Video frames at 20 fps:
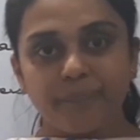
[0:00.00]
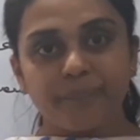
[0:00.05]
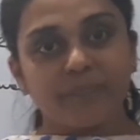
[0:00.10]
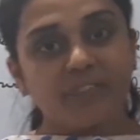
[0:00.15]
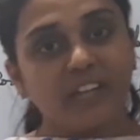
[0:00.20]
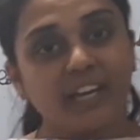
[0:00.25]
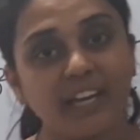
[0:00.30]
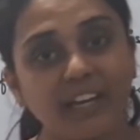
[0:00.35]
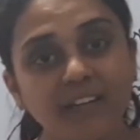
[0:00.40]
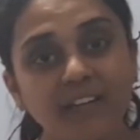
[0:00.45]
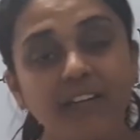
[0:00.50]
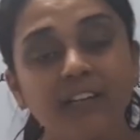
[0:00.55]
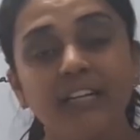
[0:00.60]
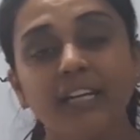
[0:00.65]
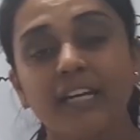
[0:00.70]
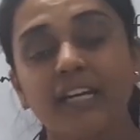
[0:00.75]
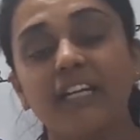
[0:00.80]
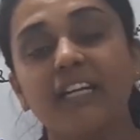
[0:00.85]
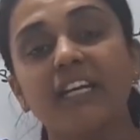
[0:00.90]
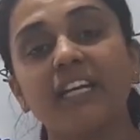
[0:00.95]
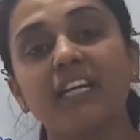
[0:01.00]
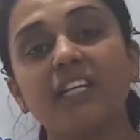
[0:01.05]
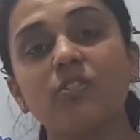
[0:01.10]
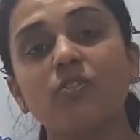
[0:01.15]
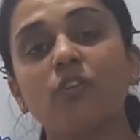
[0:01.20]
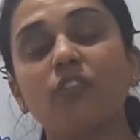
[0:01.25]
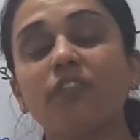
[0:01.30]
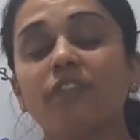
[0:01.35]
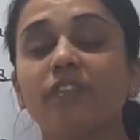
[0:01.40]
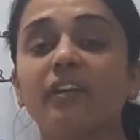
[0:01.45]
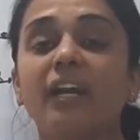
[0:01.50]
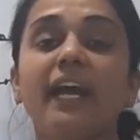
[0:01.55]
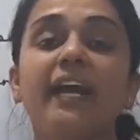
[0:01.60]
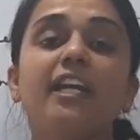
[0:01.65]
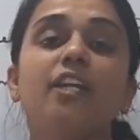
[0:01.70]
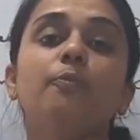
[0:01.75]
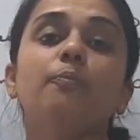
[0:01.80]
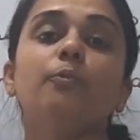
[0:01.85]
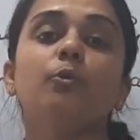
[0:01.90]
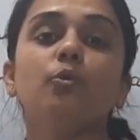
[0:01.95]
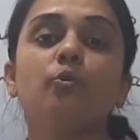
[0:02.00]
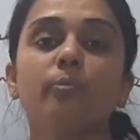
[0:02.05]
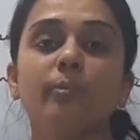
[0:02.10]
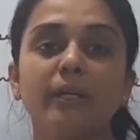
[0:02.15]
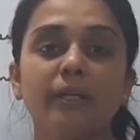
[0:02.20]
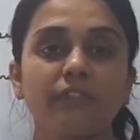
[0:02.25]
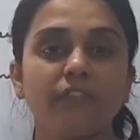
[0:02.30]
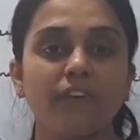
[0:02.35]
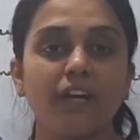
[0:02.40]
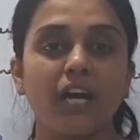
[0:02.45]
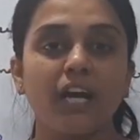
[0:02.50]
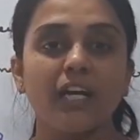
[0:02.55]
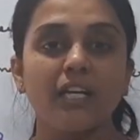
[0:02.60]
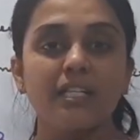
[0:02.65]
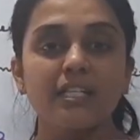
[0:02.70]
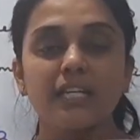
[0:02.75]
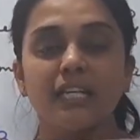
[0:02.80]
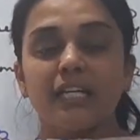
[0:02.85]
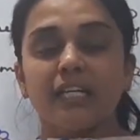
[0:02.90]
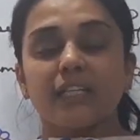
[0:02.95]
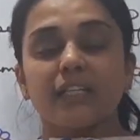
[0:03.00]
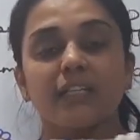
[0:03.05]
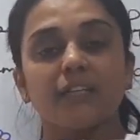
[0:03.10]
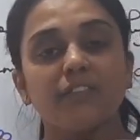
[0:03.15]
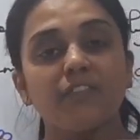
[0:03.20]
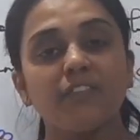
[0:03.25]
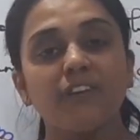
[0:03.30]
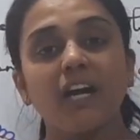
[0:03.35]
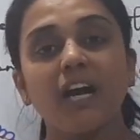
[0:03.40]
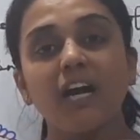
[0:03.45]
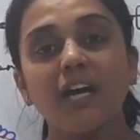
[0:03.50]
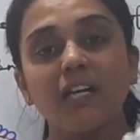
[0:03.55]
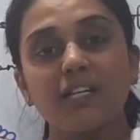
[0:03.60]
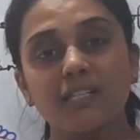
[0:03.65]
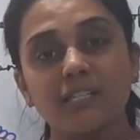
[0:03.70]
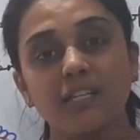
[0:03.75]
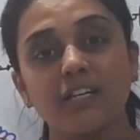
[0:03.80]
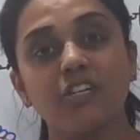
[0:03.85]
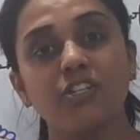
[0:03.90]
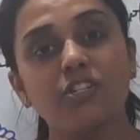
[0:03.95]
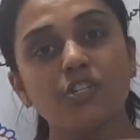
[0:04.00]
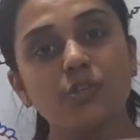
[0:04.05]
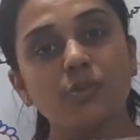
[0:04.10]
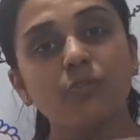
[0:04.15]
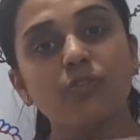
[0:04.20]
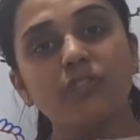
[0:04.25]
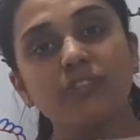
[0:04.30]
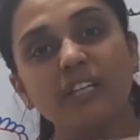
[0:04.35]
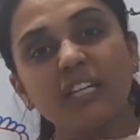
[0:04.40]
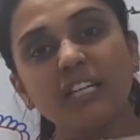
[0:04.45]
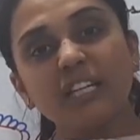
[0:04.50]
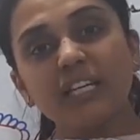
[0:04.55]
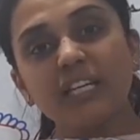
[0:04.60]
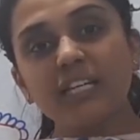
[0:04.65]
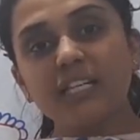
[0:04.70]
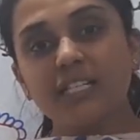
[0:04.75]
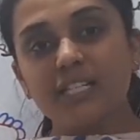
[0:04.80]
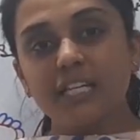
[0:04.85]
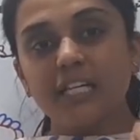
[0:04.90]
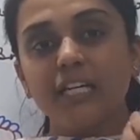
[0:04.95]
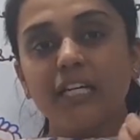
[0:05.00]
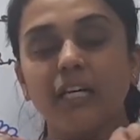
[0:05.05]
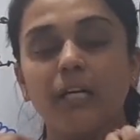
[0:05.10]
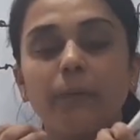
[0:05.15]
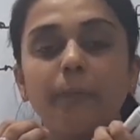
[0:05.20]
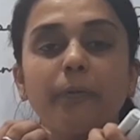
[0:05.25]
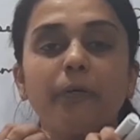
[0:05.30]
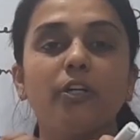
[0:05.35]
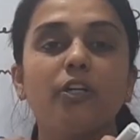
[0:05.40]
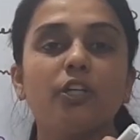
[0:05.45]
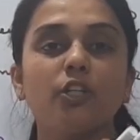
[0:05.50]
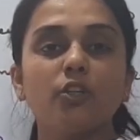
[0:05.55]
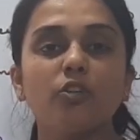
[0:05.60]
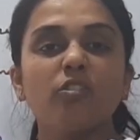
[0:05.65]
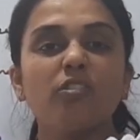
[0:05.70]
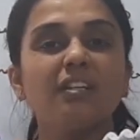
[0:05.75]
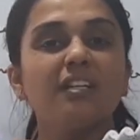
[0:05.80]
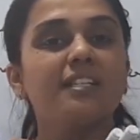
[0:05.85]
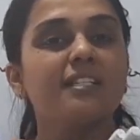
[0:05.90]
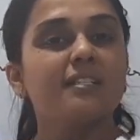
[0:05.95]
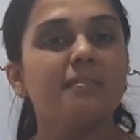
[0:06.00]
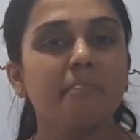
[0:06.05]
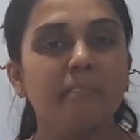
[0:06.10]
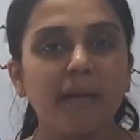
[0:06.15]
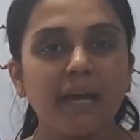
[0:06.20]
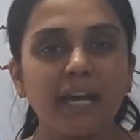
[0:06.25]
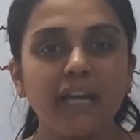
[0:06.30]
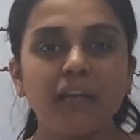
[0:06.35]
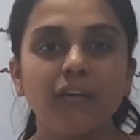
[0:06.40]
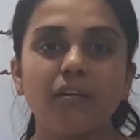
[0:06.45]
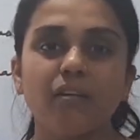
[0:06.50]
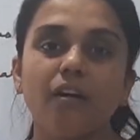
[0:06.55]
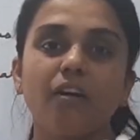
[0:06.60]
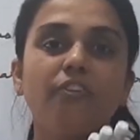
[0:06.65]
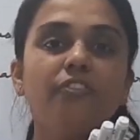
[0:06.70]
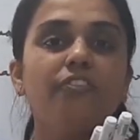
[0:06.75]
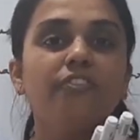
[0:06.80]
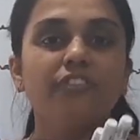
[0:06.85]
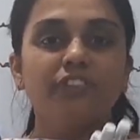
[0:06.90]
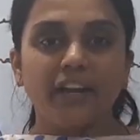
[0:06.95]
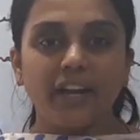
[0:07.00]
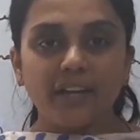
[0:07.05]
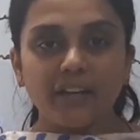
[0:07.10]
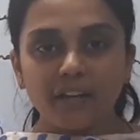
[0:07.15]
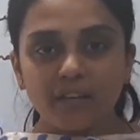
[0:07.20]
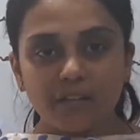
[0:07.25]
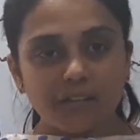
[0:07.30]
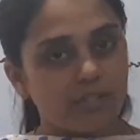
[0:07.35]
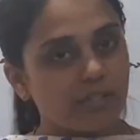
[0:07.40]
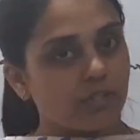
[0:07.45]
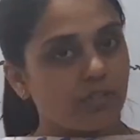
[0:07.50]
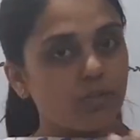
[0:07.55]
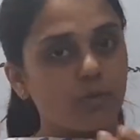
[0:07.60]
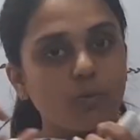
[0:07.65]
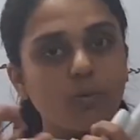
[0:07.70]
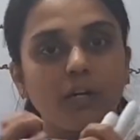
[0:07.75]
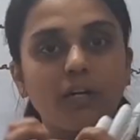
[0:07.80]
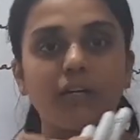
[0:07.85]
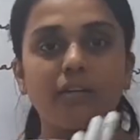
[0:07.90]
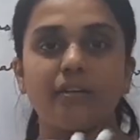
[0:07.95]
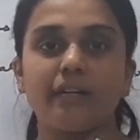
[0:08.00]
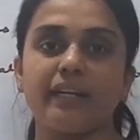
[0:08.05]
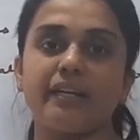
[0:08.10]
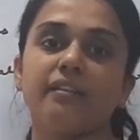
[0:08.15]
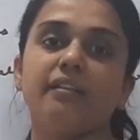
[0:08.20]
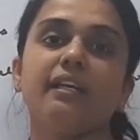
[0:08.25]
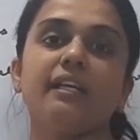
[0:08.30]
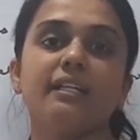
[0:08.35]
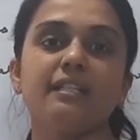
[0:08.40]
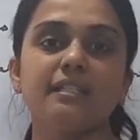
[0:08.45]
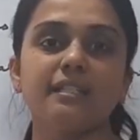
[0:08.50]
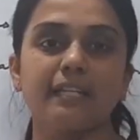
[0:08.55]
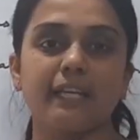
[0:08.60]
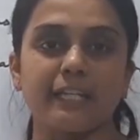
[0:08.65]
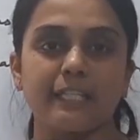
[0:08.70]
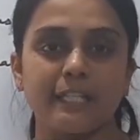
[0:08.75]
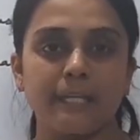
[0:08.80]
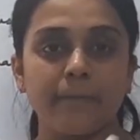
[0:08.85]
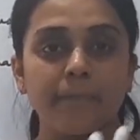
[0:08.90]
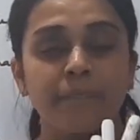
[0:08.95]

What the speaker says: Then in case of night blooming flowers, the flowers should release a particular smell of fragrance to attract the insects.